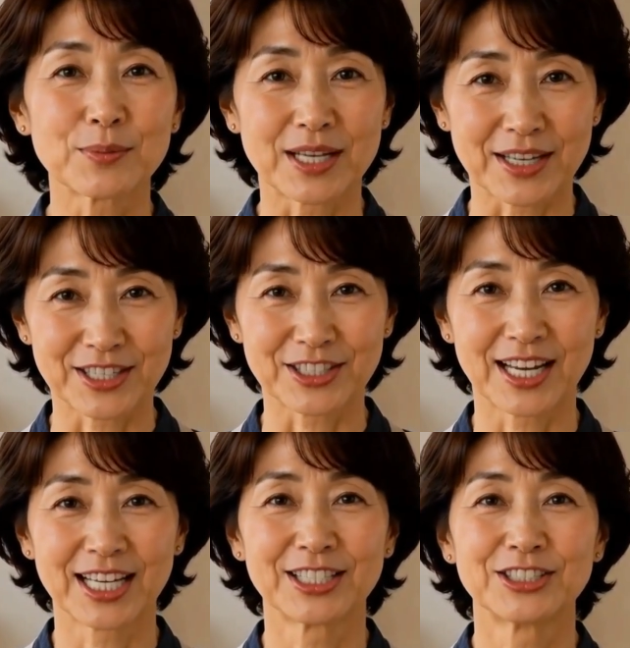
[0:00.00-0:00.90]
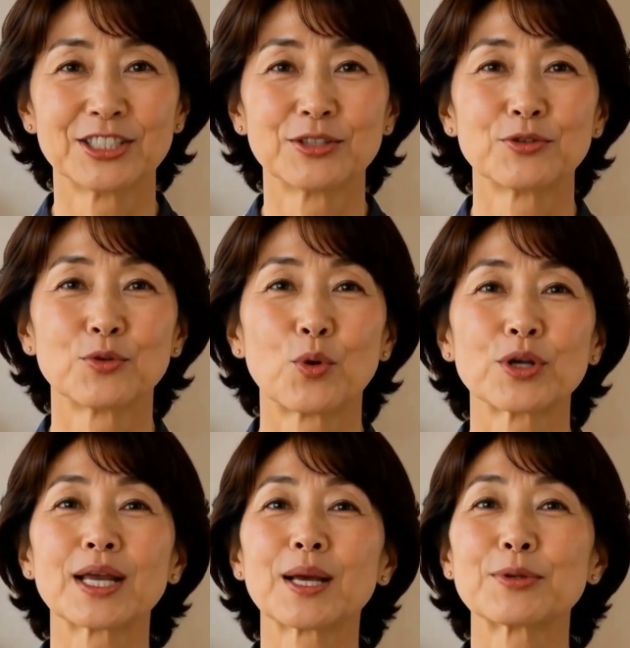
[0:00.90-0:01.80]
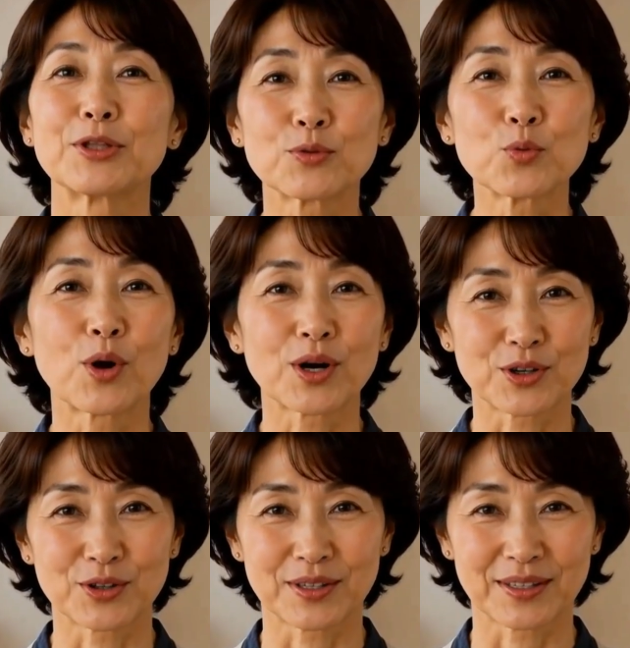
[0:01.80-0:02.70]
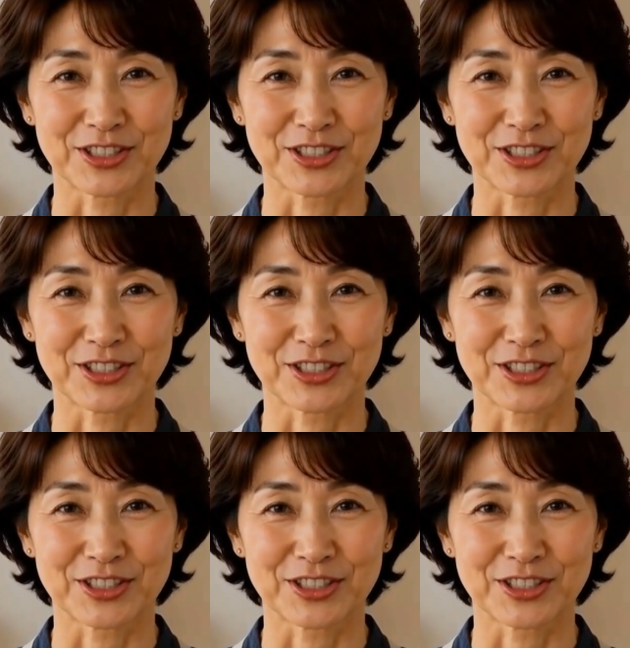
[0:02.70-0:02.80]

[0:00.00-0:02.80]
pitted dates in 4 cups of water,